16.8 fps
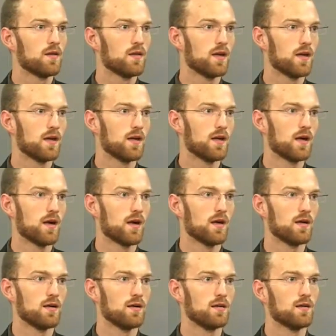They
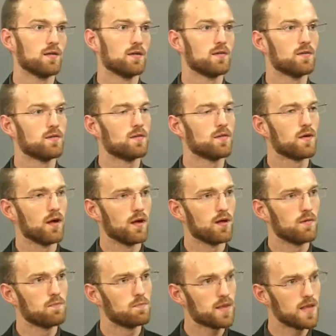are
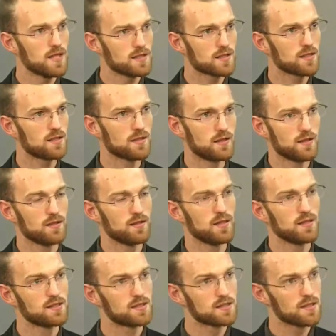basically,
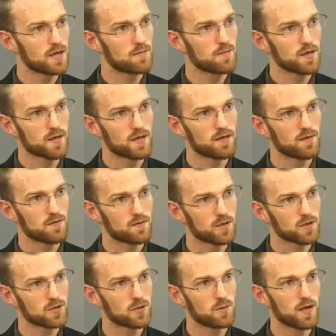in summary,
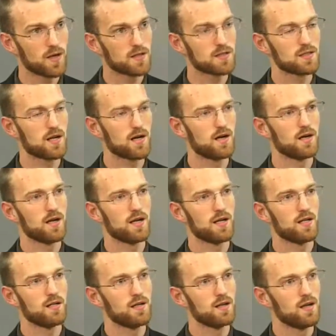virtual buttons are
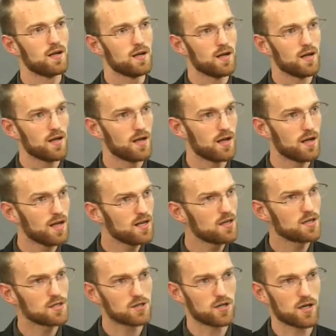an
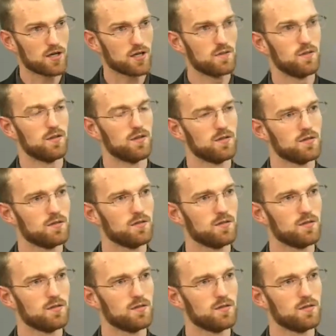indestructible